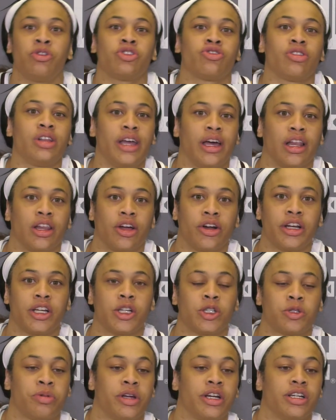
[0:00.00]
was really a
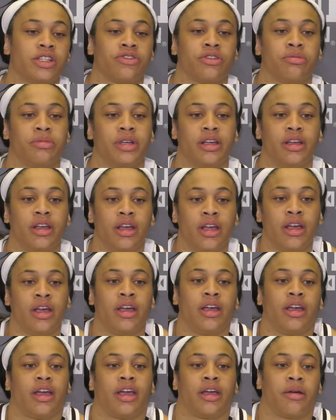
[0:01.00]
learning experience for me
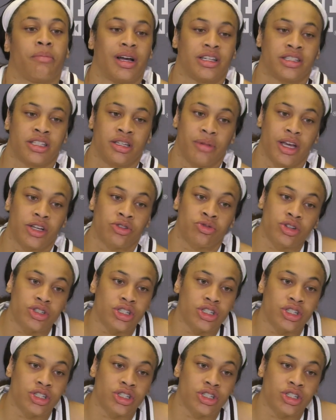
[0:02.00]
and my teammates.